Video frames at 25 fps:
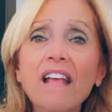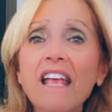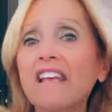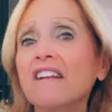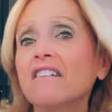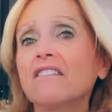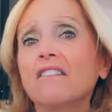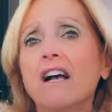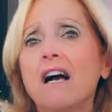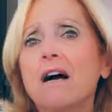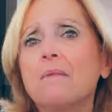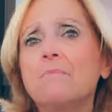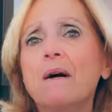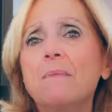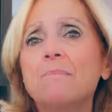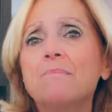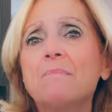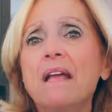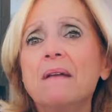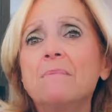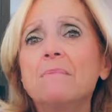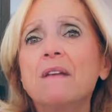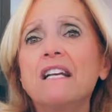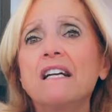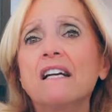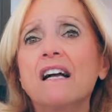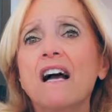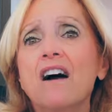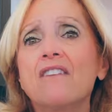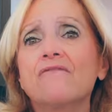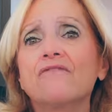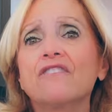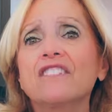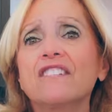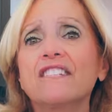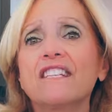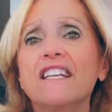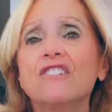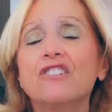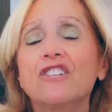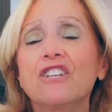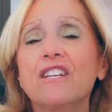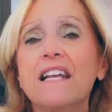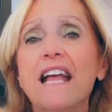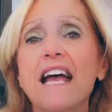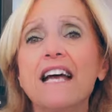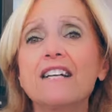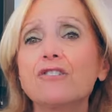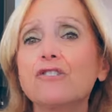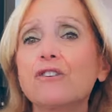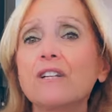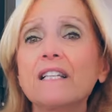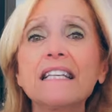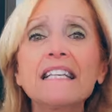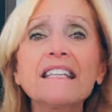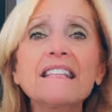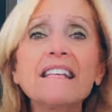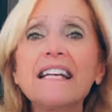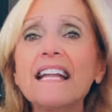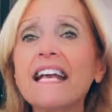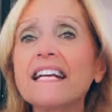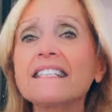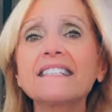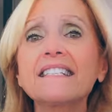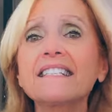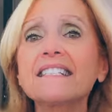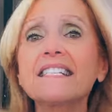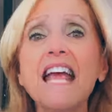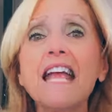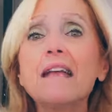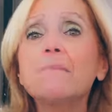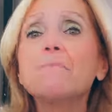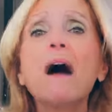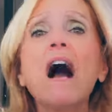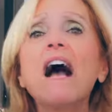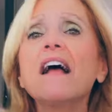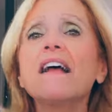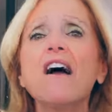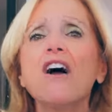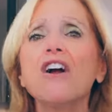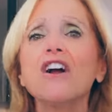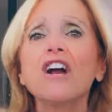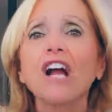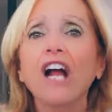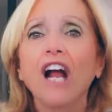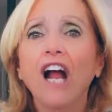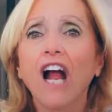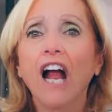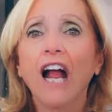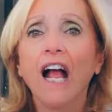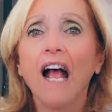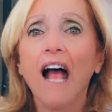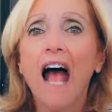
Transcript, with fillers: it'll come up maybe in conversation naturally the next day by her.